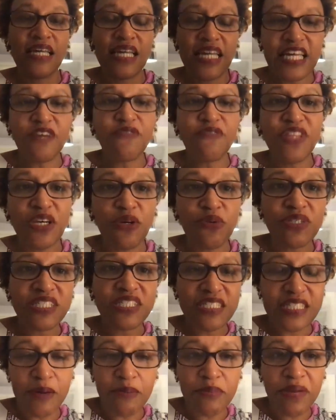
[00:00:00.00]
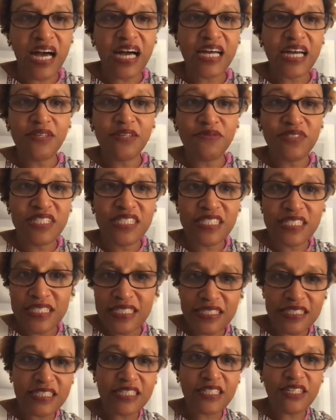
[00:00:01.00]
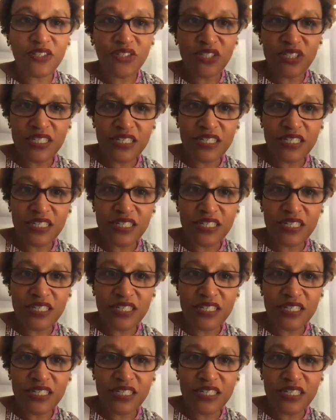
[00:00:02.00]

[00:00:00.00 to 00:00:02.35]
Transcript: If there was some kind of statistic or